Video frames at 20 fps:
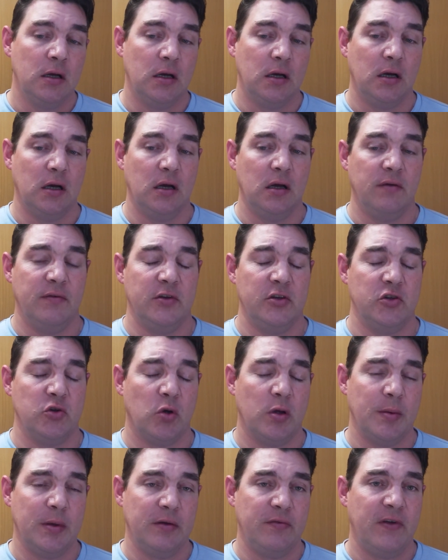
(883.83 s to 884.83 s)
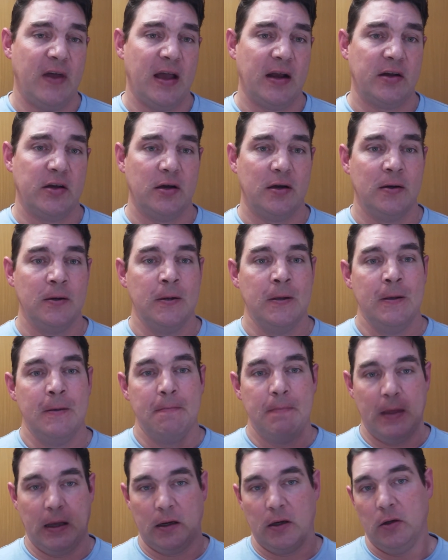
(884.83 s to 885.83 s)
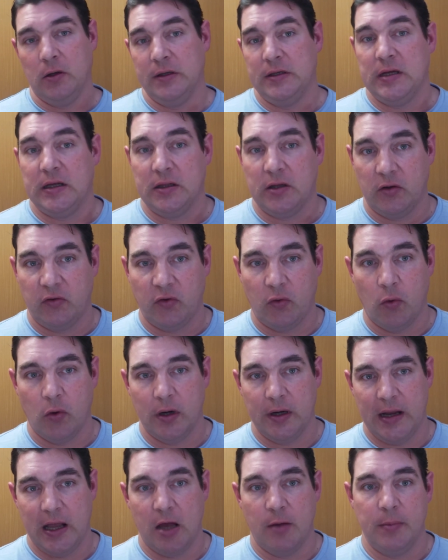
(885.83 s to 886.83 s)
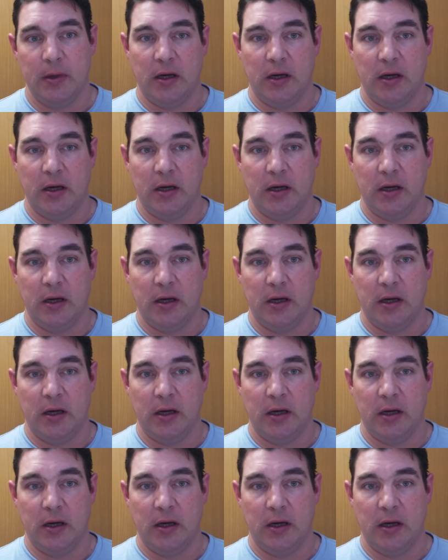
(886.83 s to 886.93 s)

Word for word: of enjoyment factor that can only take the score down